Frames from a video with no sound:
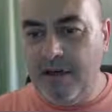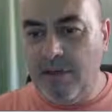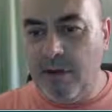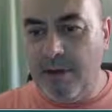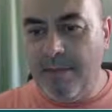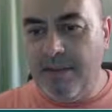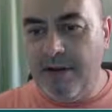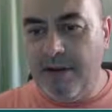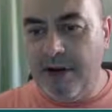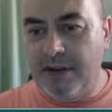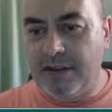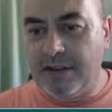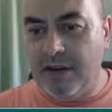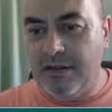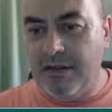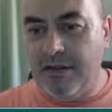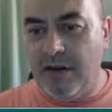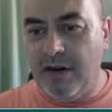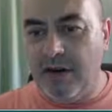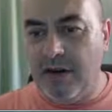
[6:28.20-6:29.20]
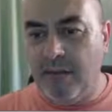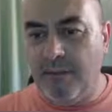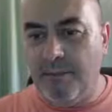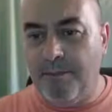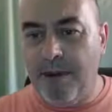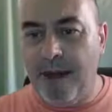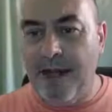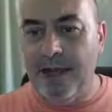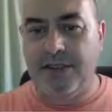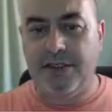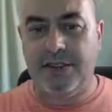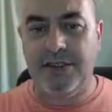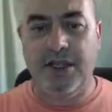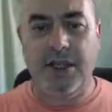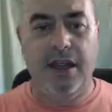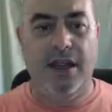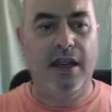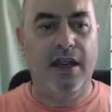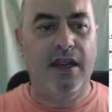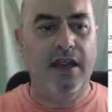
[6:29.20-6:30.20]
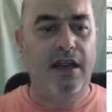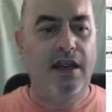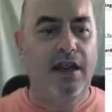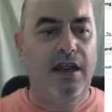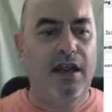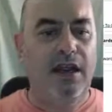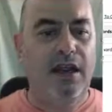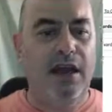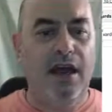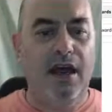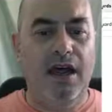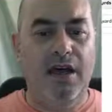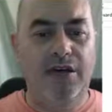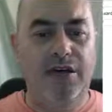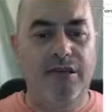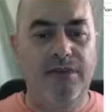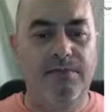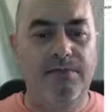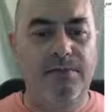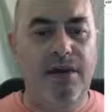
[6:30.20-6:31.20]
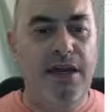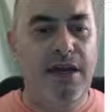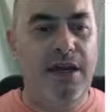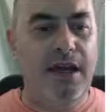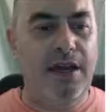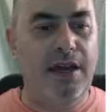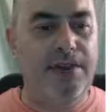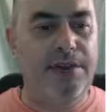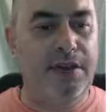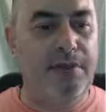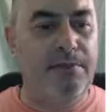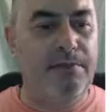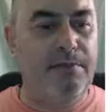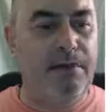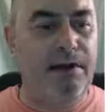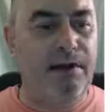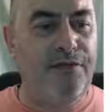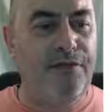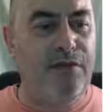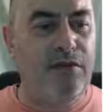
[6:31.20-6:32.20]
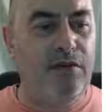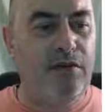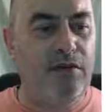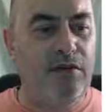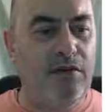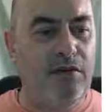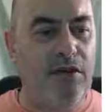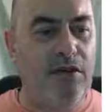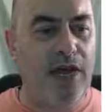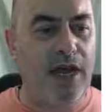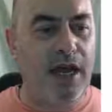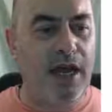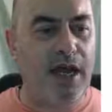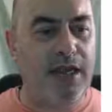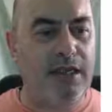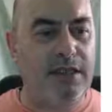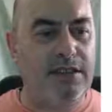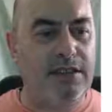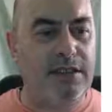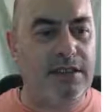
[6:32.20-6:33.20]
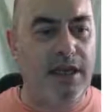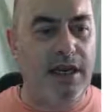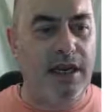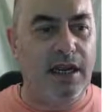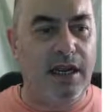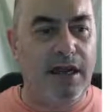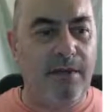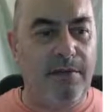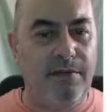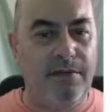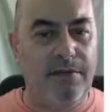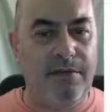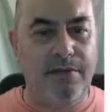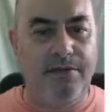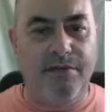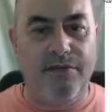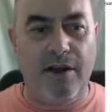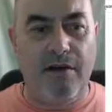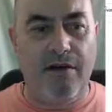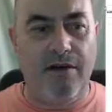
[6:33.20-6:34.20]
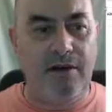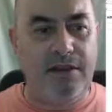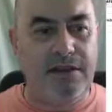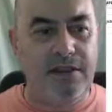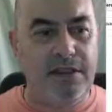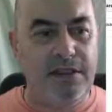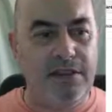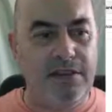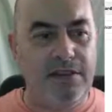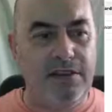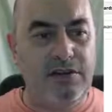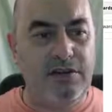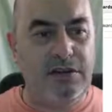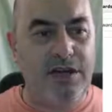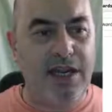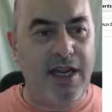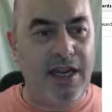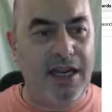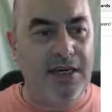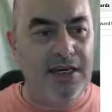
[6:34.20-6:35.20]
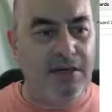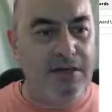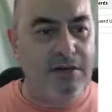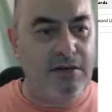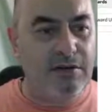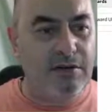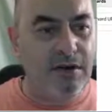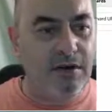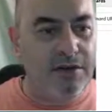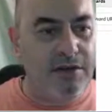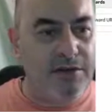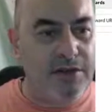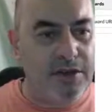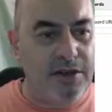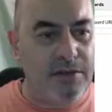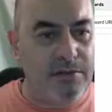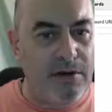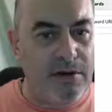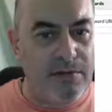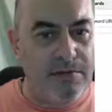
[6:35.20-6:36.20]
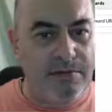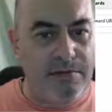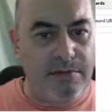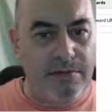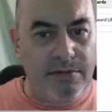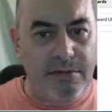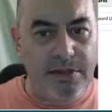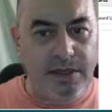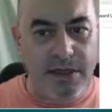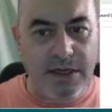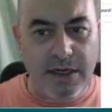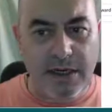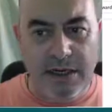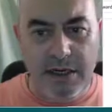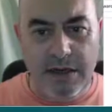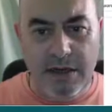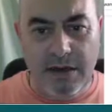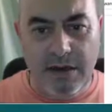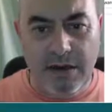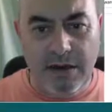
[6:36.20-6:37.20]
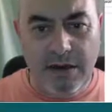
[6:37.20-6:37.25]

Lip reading: a webinar, so I've got a little badge there. It doesn't mean anything, but if you look at the various things that you can do, I think it might, is it here?